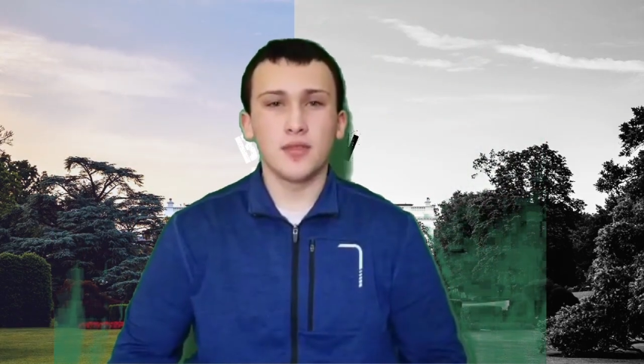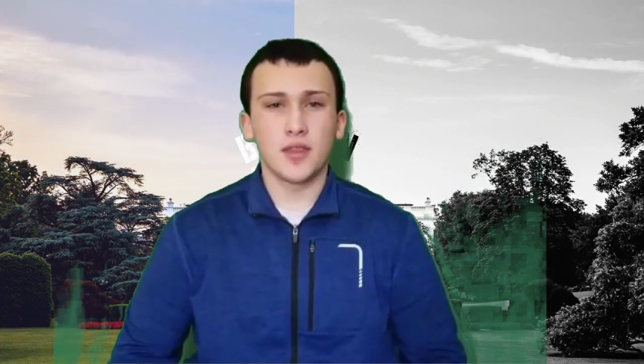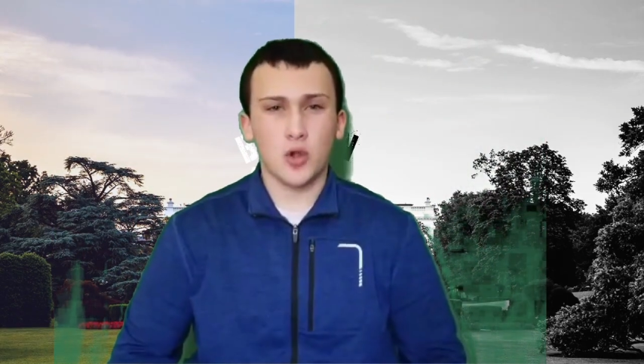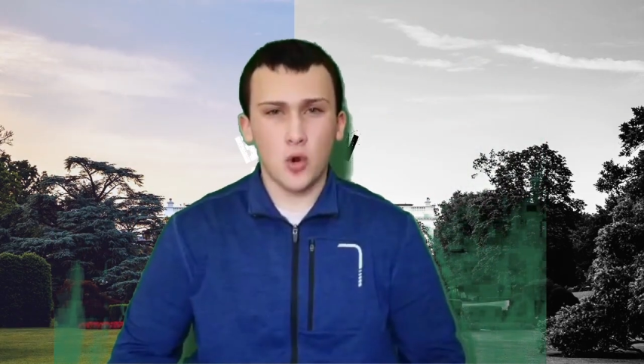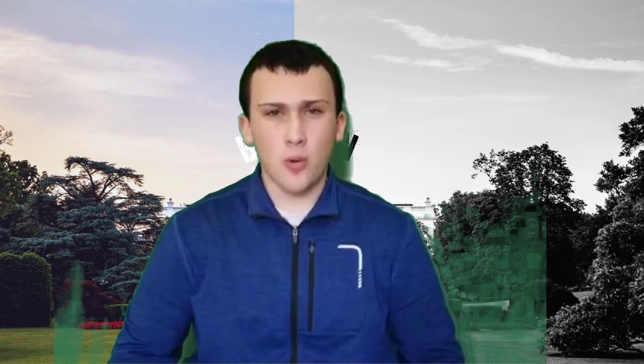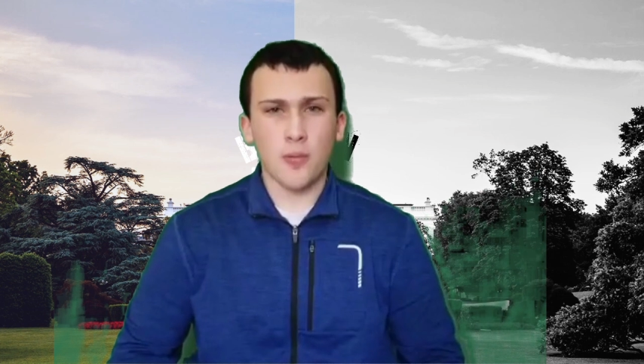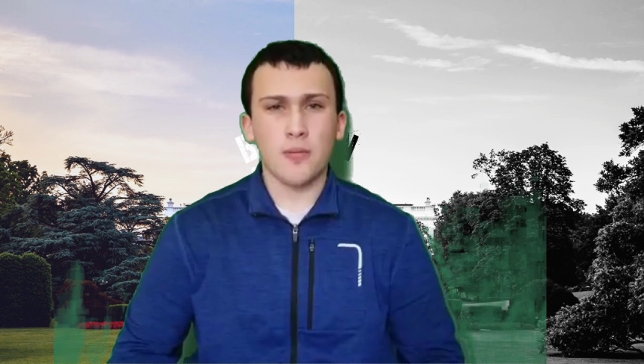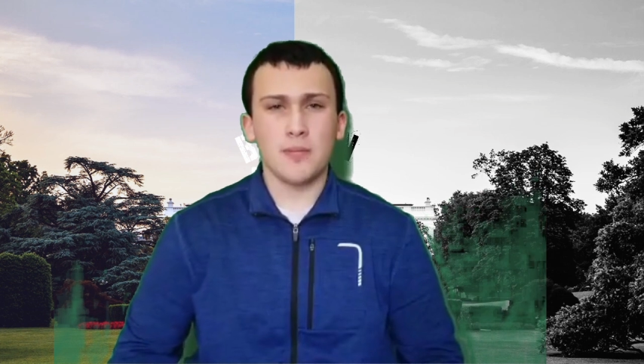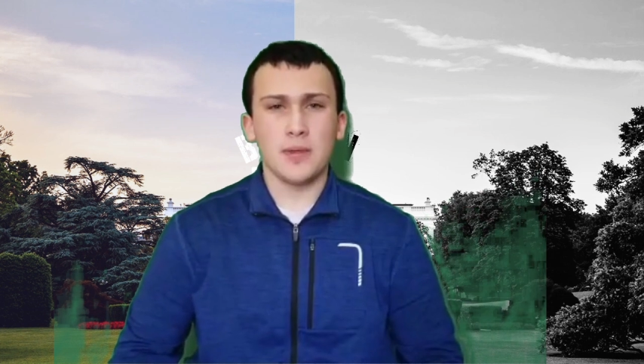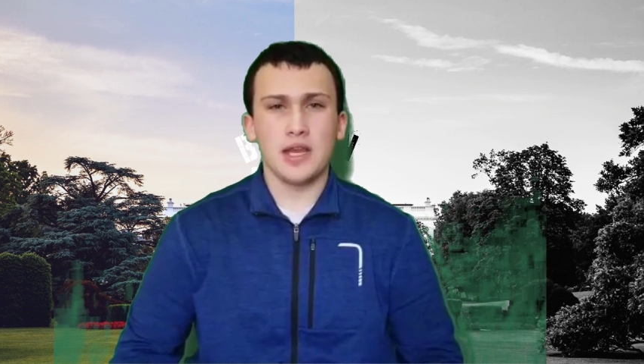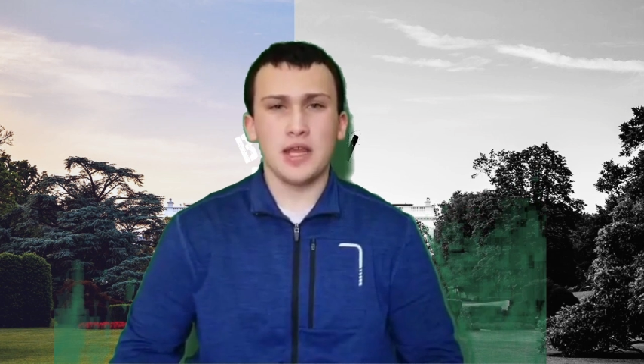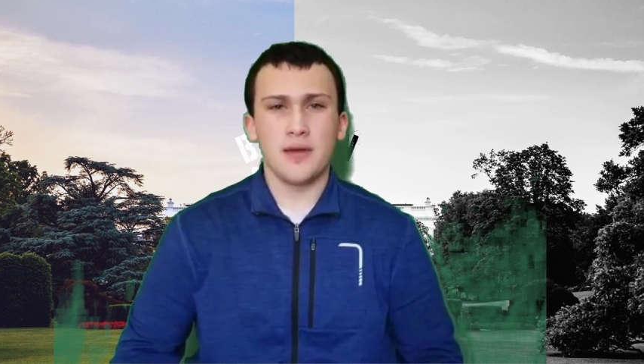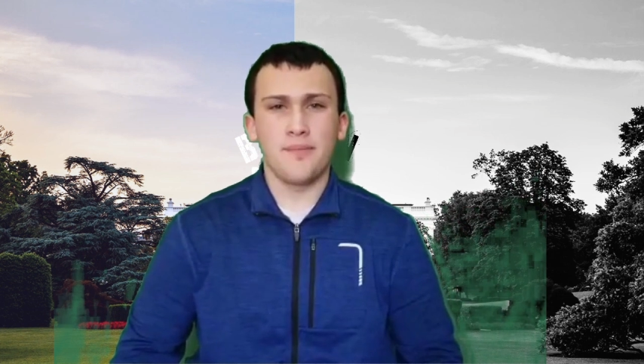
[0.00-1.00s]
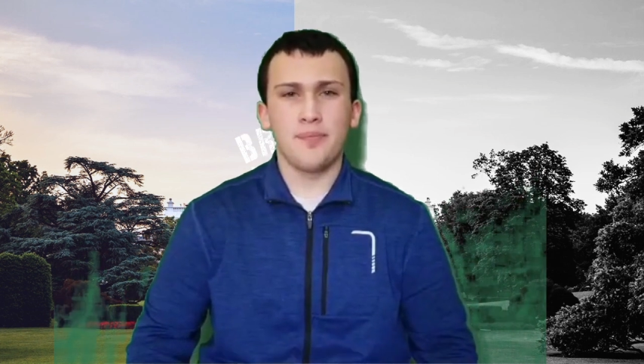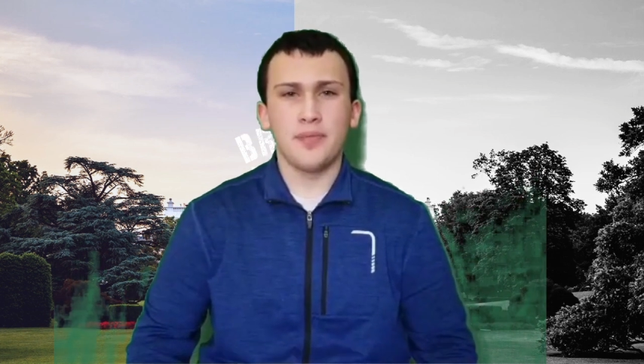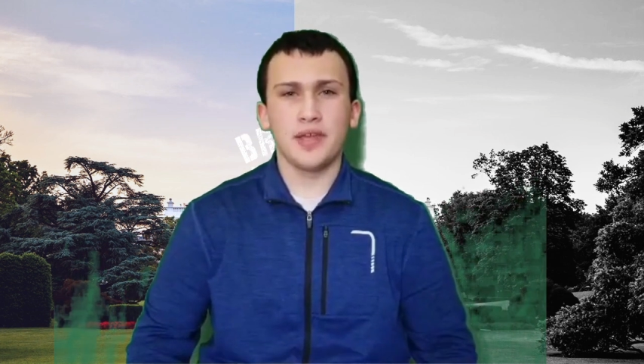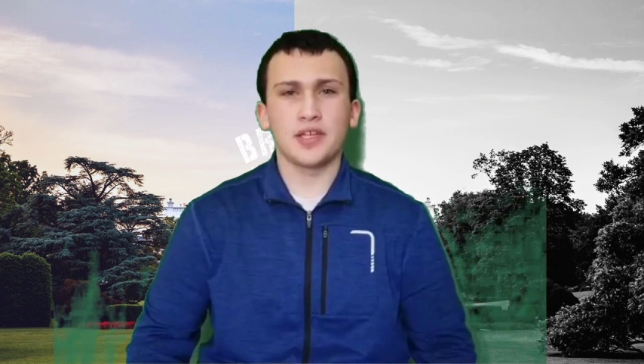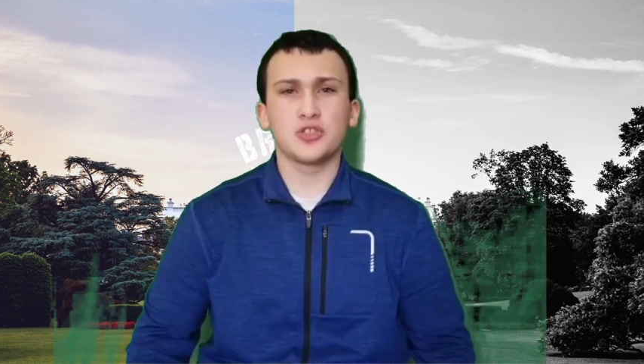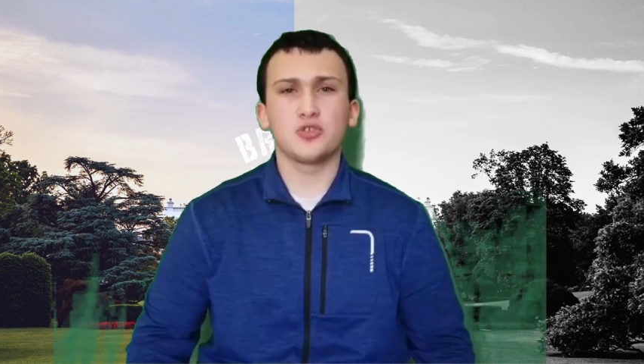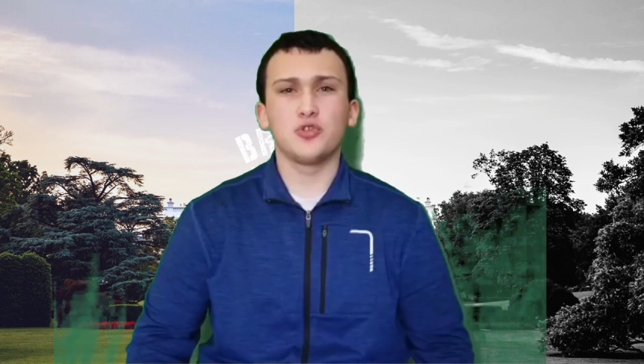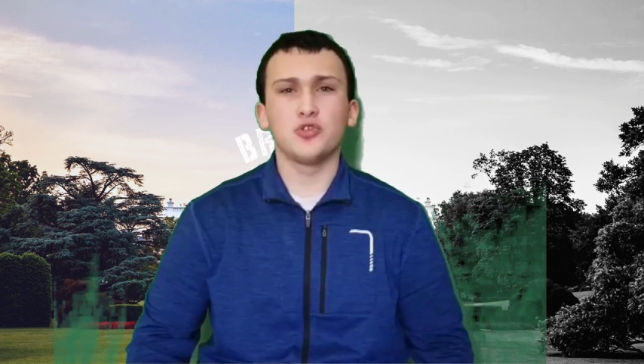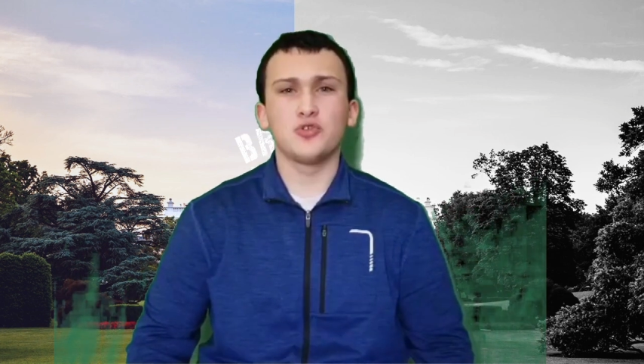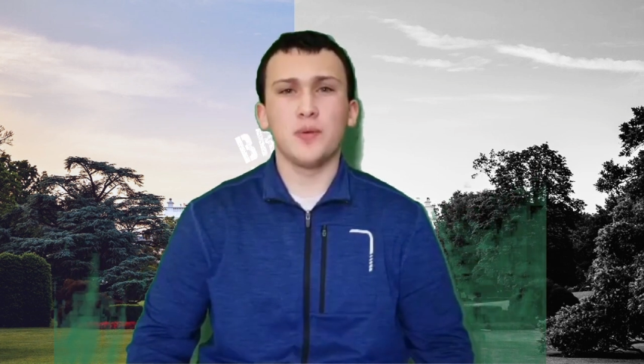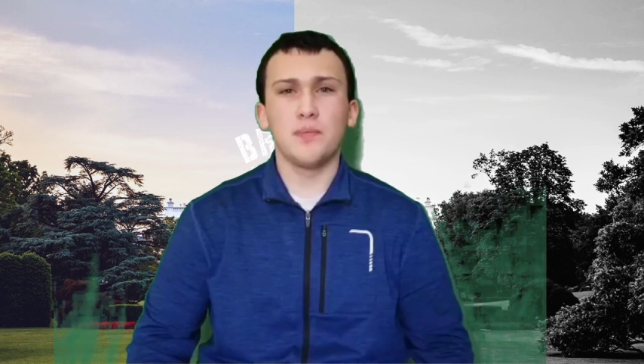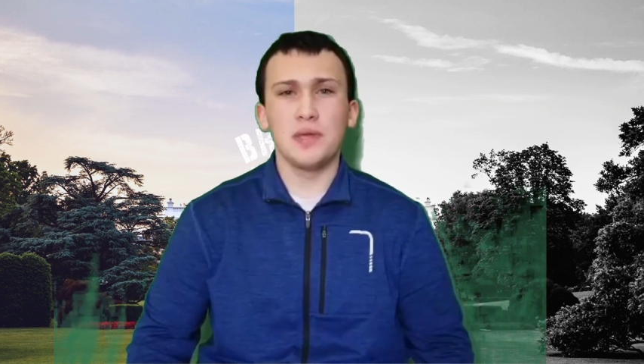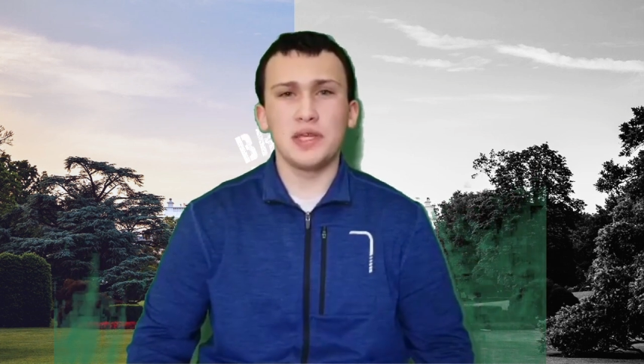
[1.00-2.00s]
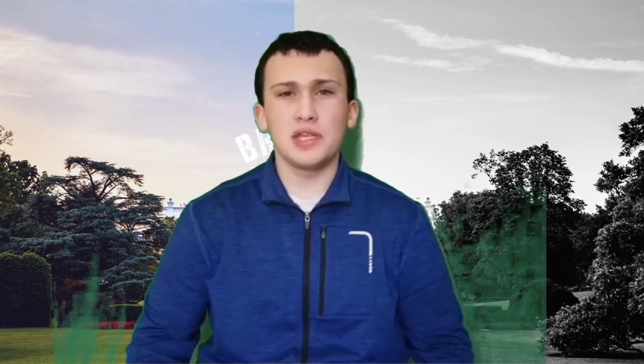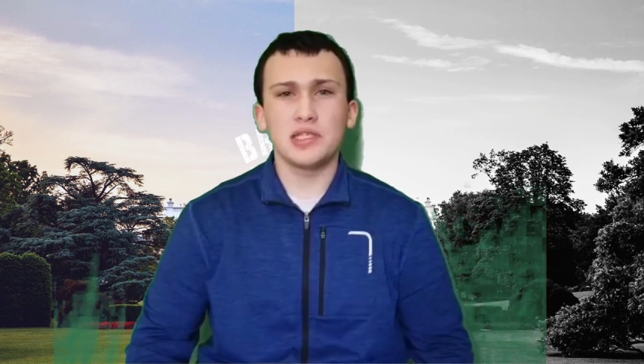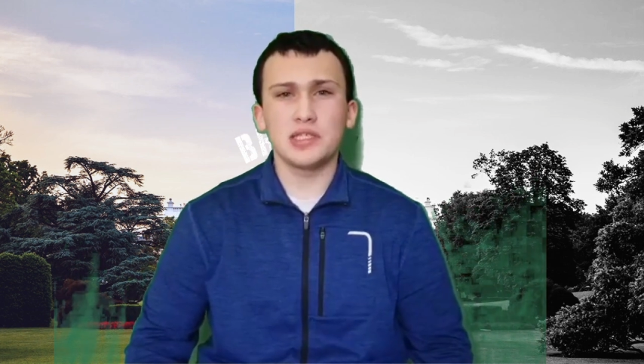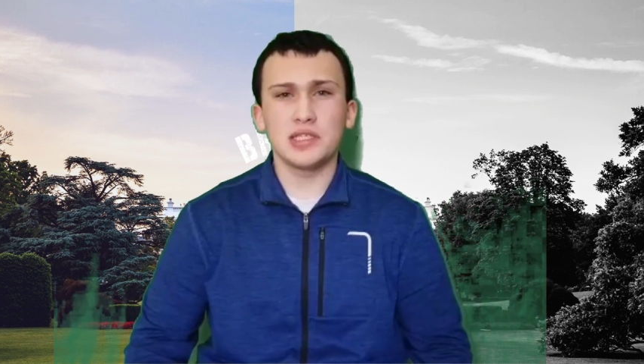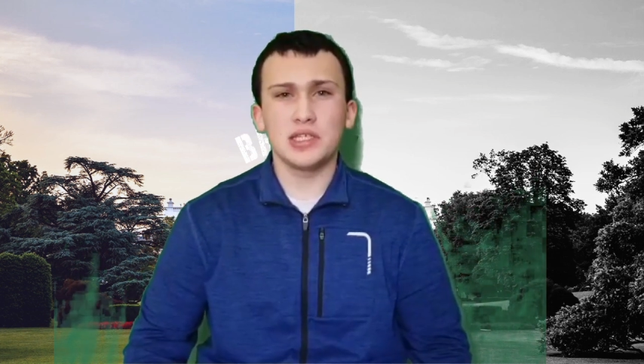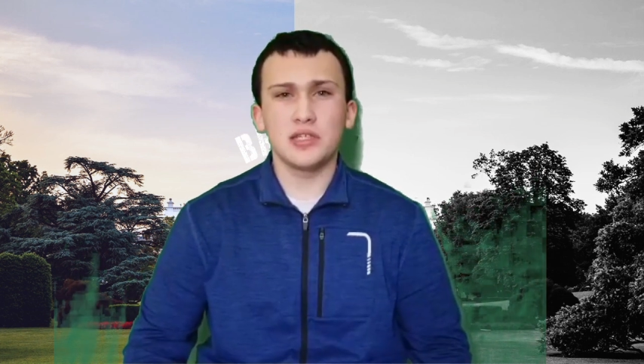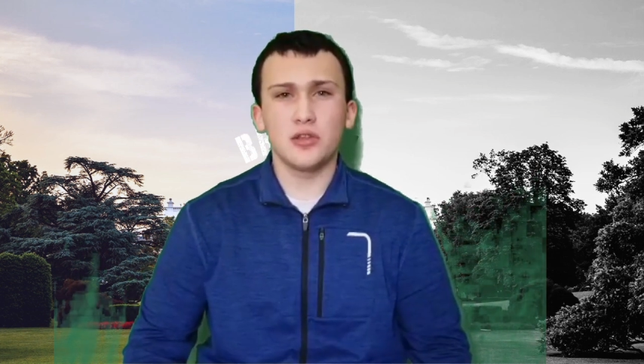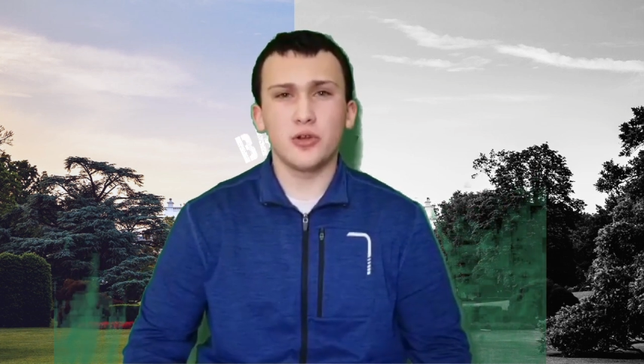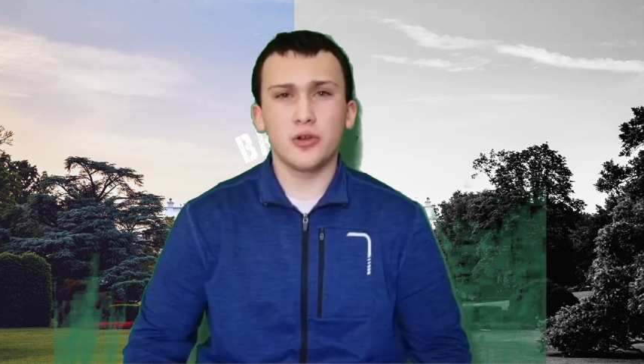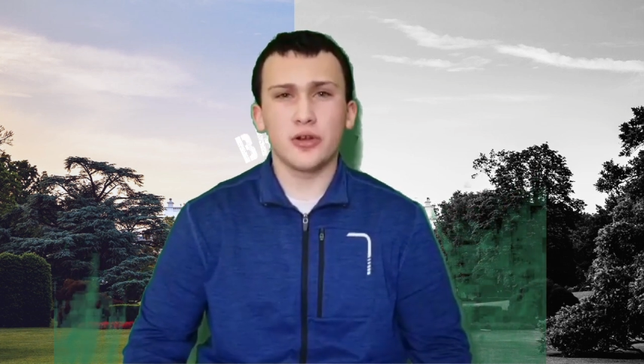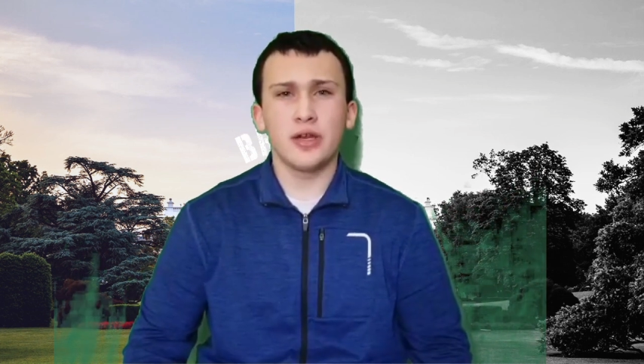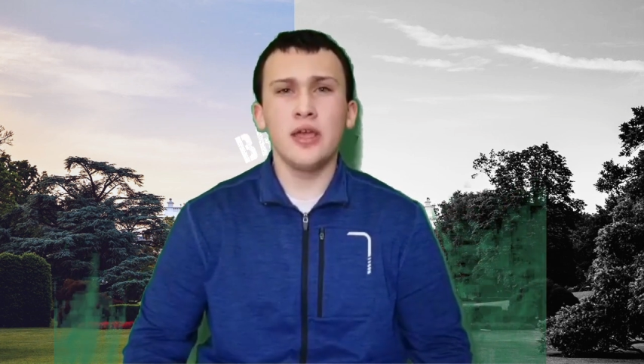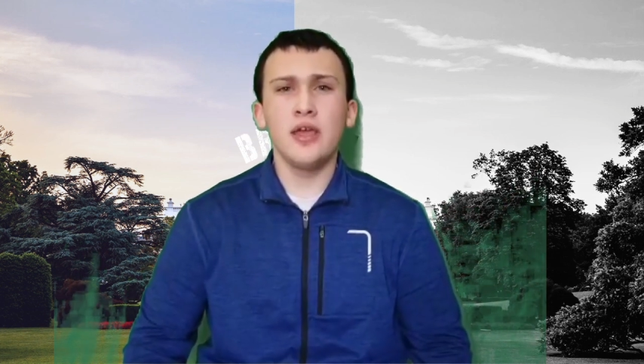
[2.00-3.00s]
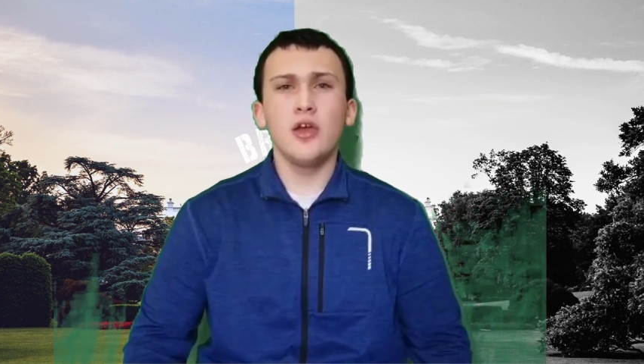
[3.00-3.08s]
The corporate media. It controls what millions see and learn,